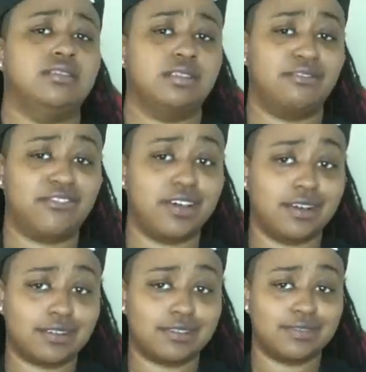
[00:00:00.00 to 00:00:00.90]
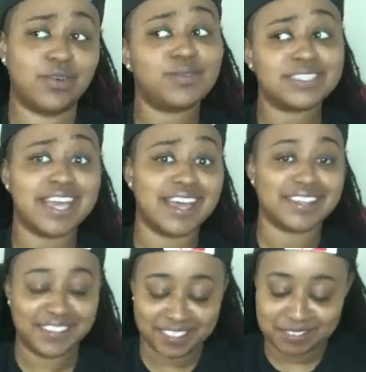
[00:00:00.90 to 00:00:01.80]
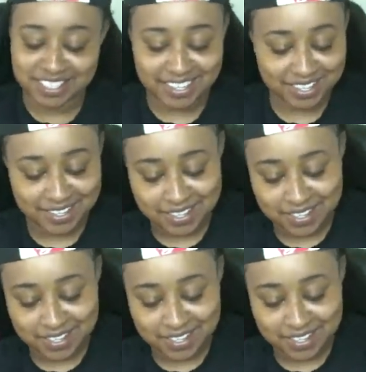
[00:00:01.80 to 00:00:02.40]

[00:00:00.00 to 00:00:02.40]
The fuck? What was that? You know what I'm saying?